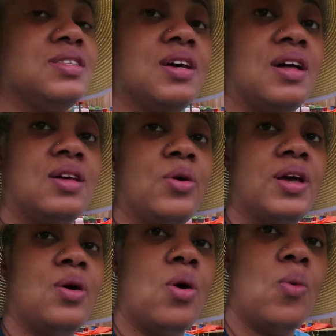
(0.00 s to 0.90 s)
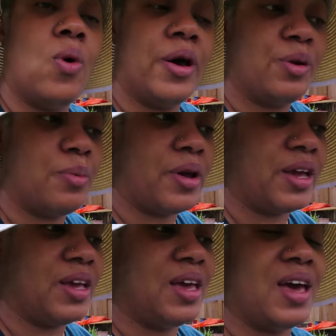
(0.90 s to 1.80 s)
took a quick water break
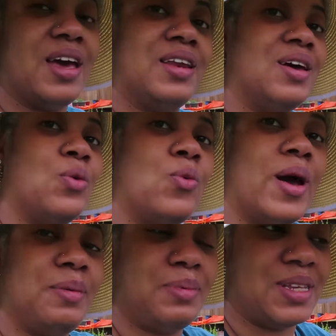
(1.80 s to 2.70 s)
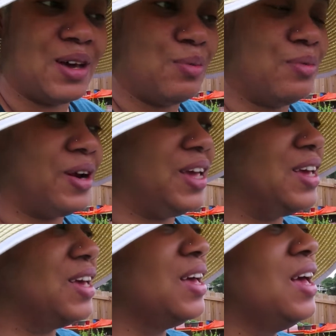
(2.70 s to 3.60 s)
and wipe down break,
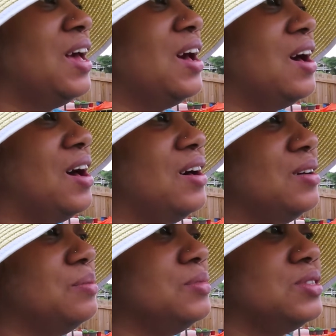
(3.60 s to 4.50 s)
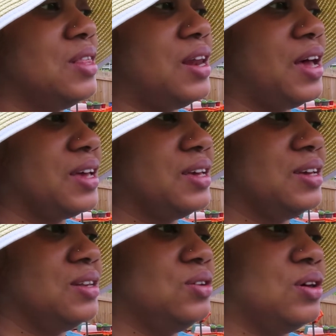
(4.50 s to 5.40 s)
so that I
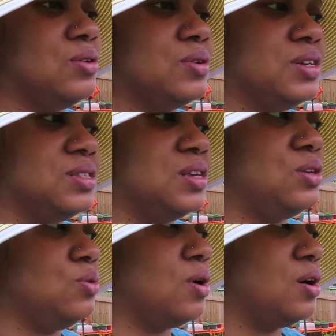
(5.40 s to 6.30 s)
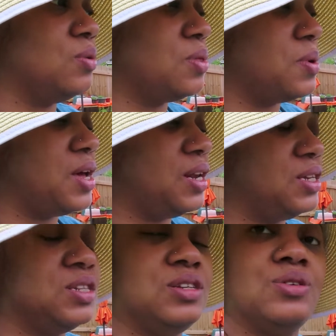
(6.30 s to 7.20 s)
could, you know, continue on with what I need
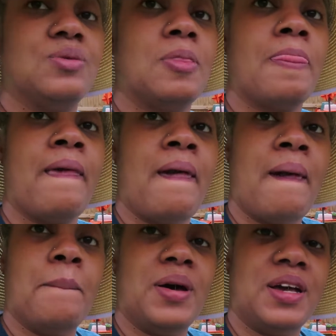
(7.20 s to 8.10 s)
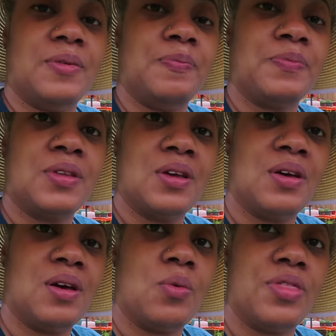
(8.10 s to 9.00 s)
to do. But
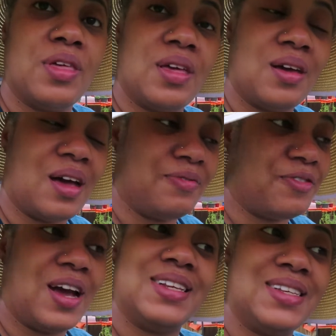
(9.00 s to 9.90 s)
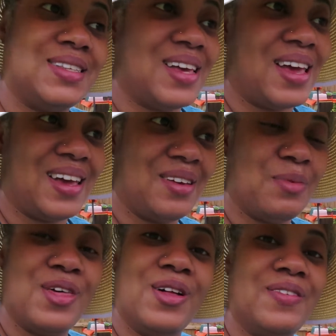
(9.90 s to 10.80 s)
I forgot to say,
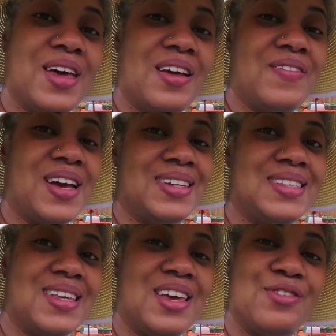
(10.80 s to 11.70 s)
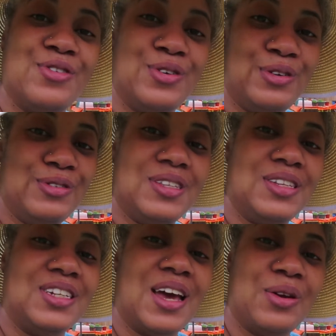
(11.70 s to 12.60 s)
with all of that, I forgot to say, if you're new to the
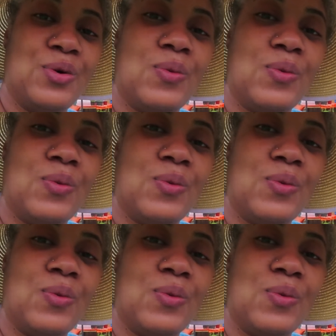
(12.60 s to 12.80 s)
channel,